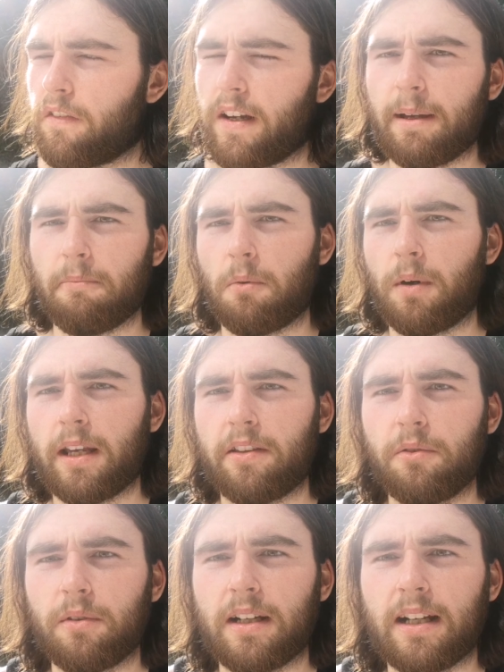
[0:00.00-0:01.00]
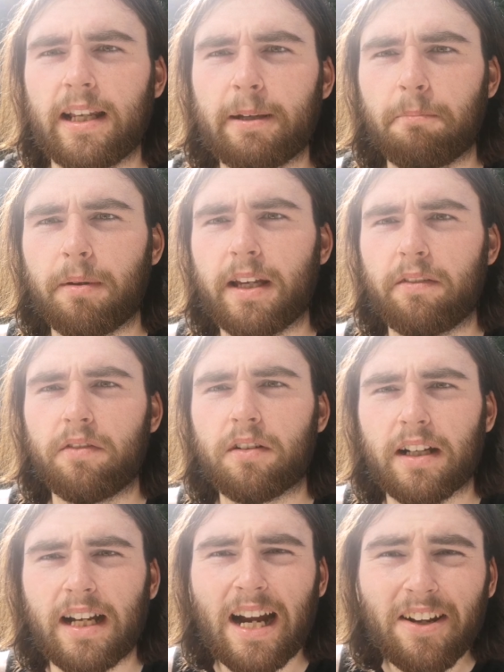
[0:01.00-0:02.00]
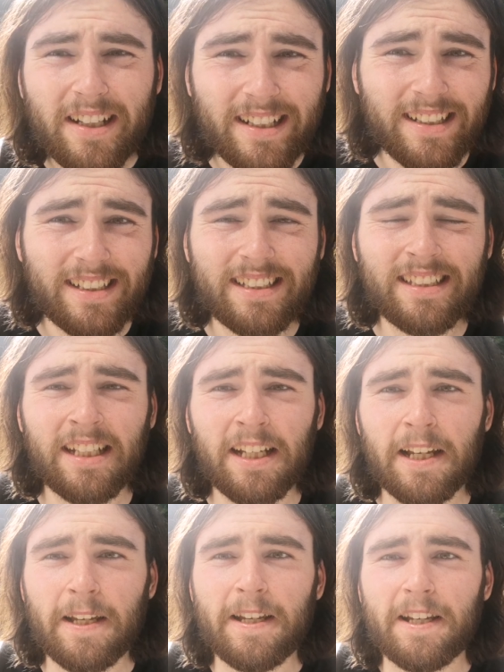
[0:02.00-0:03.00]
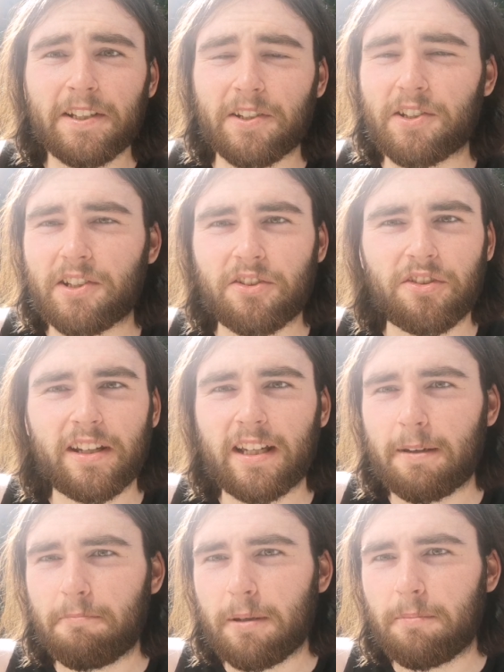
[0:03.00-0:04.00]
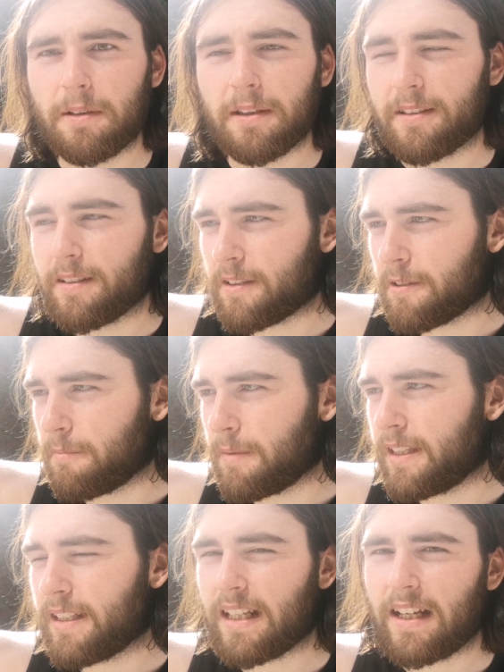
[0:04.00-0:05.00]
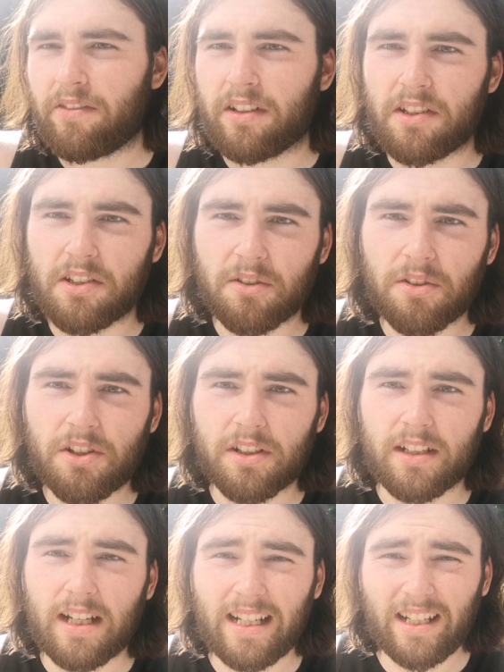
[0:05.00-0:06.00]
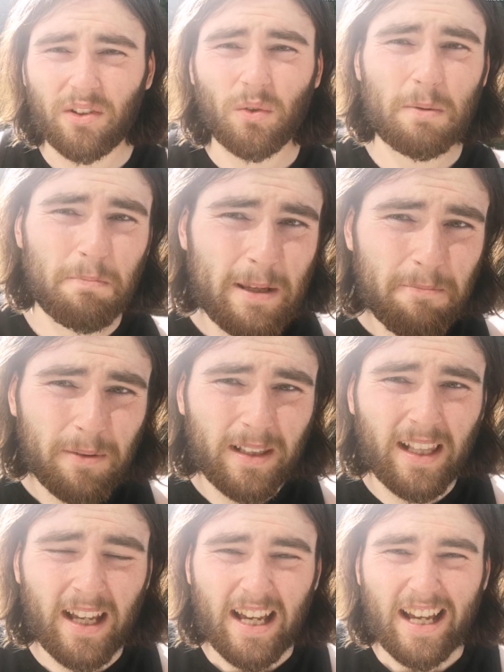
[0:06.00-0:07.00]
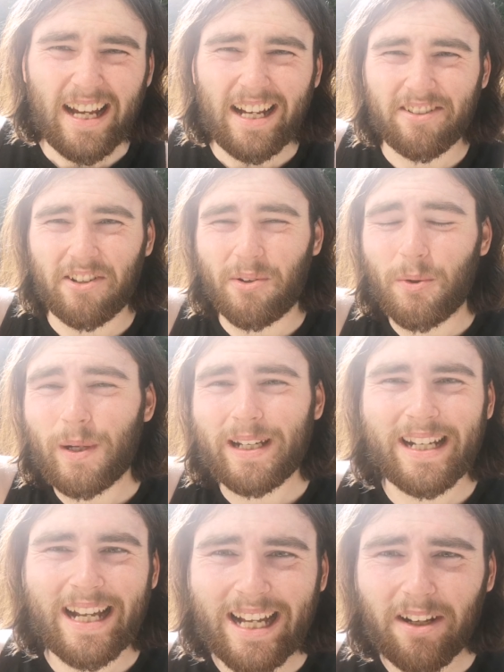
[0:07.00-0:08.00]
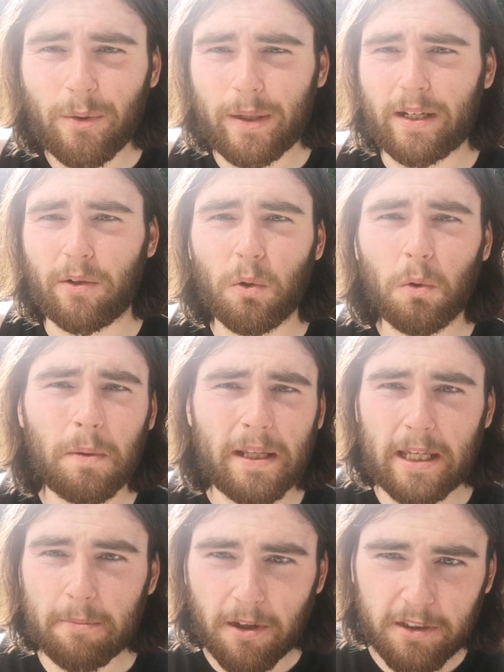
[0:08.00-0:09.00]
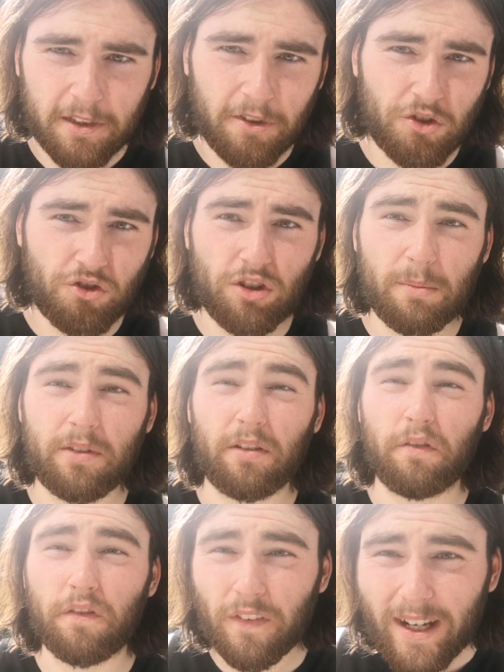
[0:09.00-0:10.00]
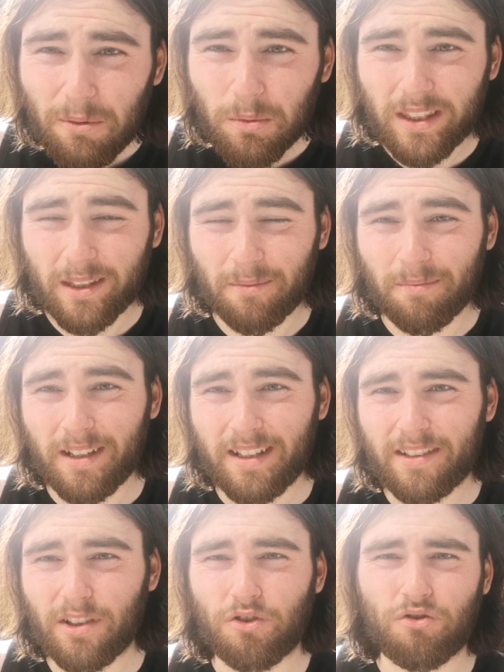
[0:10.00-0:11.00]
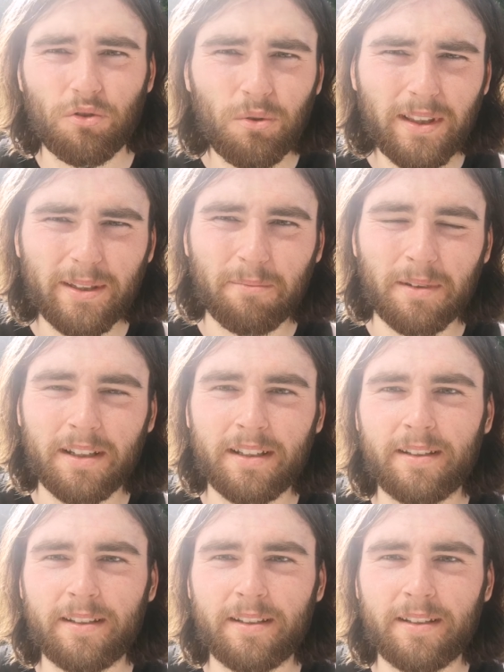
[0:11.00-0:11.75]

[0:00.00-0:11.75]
Fine, but why do clickbait fucking articles just to try and get people to come in and have a discussion. And then those people are annoyed and angry that nobody came onto their stream to fight with them, to troll them.